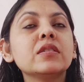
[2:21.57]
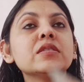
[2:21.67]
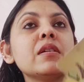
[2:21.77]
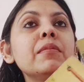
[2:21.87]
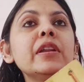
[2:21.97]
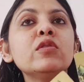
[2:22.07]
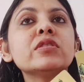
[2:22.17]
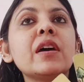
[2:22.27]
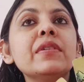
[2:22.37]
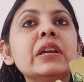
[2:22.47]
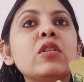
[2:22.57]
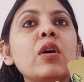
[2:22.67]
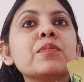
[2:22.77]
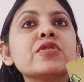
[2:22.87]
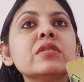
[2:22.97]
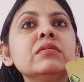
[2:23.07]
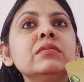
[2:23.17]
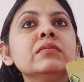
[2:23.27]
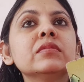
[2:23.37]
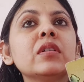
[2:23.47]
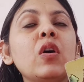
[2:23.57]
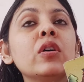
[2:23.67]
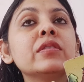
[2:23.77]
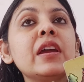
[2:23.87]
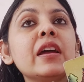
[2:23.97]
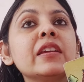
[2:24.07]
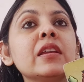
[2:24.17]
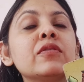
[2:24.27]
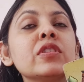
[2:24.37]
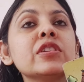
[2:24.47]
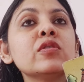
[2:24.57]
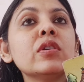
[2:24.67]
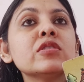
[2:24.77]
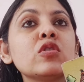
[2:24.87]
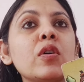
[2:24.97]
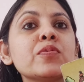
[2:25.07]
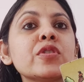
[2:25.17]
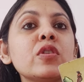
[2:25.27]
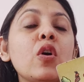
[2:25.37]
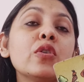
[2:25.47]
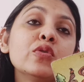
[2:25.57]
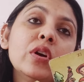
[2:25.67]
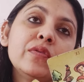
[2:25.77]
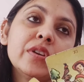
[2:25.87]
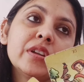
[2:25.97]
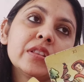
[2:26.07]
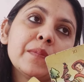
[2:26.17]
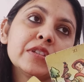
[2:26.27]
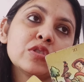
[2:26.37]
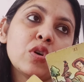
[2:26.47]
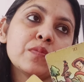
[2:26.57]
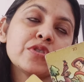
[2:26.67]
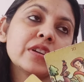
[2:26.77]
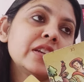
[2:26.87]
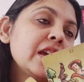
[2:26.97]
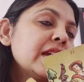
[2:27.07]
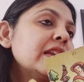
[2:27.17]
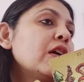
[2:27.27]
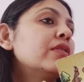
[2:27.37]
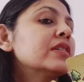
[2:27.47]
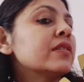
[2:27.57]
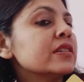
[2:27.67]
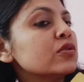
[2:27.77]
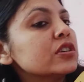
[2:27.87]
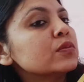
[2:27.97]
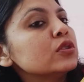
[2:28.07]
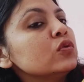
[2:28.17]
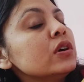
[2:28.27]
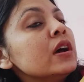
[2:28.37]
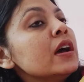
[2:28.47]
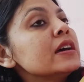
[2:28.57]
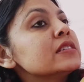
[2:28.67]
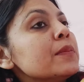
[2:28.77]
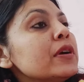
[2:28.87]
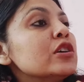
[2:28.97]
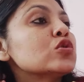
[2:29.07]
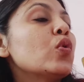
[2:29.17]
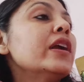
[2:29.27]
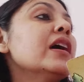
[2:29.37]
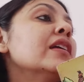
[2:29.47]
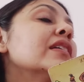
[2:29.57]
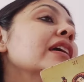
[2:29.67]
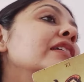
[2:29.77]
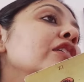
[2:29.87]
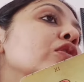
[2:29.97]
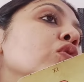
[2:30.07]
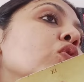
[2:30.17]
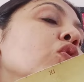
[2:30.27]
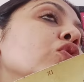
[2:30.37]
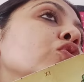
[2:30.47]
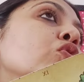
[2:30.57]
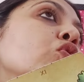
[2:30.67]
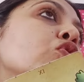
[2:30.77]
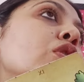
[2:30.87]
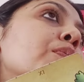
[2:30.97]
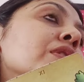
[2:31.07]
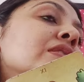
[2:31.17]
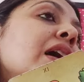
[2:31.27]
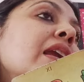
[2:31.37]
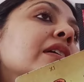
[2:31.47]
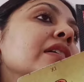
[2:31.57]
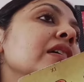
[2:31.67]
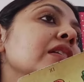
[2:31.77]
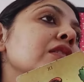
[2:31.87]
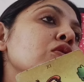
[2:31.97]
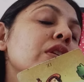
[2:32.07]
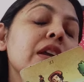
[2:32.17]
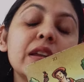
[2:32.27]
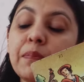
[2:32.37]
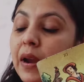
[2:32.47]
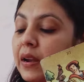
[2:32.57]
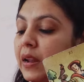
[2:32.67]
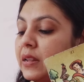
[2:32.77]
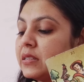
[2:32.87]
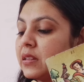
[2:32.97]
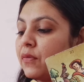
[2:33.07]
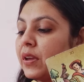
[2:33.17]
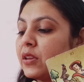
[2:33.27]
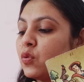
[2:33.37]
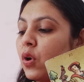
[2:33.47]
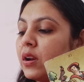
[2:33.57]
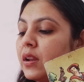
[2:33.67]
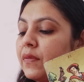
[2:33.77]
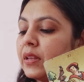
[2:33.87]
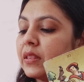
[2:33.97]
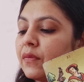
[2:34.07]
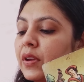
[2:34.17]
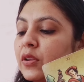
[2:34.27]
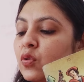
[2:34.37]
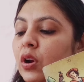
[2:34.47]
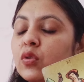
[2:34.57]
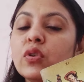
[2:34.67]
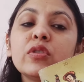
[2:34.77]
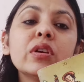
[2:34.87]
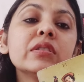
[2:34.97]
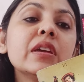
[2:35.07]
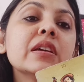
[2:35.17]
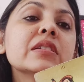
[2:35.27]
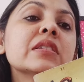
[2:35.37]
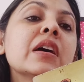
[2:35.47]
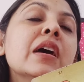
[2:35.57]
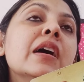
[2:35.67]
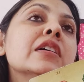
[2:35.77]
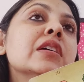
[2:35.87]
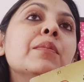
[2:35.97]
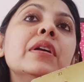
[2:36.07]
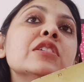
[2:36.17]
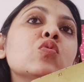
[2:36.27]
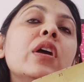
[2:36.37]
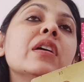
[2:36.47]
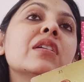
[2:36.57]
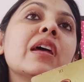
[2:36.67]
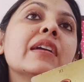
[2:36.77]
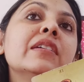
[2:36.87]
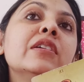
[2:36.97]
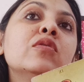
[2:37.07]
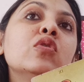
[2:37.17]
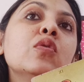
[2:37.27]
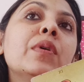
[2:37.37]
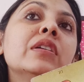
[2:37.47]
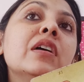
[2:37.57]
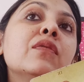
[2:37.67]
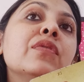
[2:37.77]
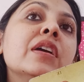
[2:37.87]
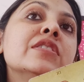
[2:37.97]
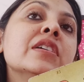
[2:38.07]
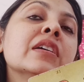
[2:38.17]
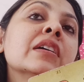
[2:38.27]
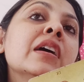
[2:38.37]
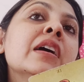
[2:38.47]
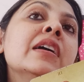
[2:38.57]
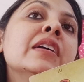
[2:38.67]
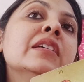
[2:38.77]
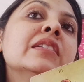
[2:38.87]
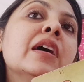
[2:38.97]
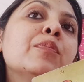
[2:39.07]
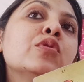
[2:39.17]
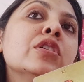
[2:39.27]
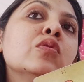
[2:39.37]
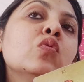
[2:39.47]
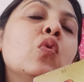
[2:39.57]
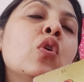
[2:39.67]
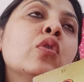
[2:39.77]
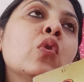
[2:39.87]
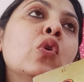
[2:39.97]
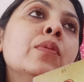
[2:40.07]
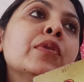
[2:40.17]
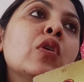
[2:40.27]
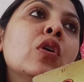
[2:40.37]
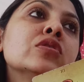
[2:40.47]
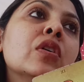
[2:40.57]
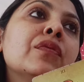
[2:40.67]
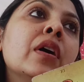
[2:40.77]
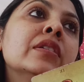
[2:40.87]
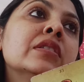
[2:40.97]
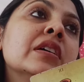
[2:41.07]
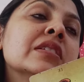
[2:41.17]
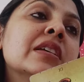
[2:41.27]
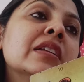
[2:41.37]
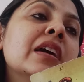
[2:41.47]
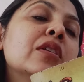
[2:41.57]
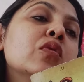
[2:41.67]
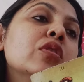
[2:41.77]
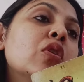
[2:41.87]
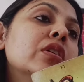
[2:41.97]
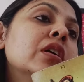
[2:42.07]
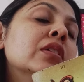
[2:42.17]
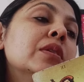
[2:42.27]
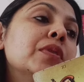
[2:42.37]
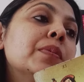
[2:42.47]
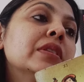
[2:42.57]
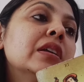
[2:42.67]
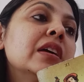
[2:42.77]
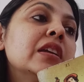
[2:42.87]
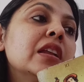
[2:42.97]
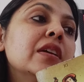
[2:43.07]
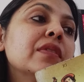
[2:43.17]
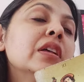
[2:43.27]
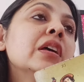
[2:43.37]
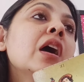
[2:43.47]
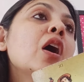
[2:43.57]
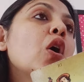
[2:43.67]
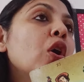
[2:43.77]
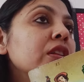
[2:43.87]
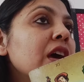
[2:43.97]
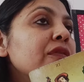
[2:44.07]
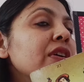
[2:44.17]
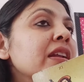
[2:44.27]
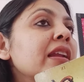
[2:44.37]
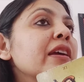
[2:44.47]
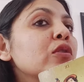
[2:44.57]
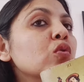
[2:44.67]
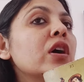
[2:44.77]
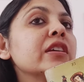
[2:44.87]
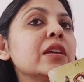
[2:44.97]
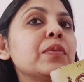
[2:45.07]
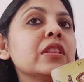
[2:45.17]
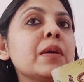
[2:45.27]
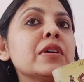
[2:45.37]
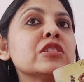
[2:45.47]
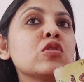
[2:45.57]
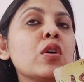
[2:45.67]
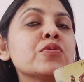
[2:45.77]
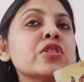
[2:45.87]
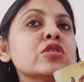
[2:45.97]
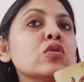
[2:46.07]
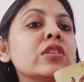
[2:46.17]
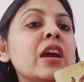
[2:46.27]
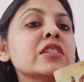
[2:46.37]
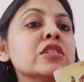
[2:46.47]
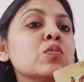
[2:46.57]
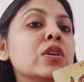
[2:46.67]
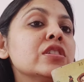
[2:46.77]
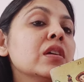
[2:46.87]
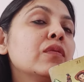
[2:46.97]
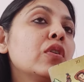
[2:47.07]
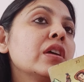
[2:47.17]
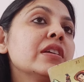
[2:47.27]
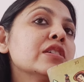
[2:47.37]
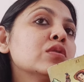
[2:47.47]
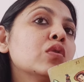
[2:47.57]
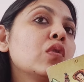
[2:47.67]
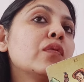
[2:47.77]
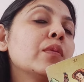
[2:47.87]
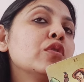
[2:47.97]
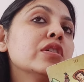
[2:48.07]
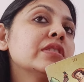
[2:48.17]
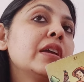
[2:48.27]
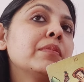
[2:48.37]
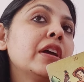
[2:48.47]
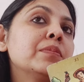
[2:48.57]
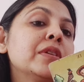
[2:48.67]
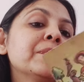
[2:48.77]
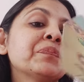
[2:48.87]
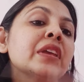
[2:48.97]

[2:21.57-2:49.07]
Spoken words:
Somebody who's having an option, or they are treating you as an option, or you are treating them as an option. Take it how it resonates with you. Somebody is quite attracted to you, your personality, your independence, the way you are living, the way you are doing your things. Somebody is quite attracted to you, but they are waiting. Either they are putting you on hold because of other things that they are doing or other people that they are dealing with, or they are feeling like you are keeping them as an option. So they are just waiting for a yes or no from your side, might be.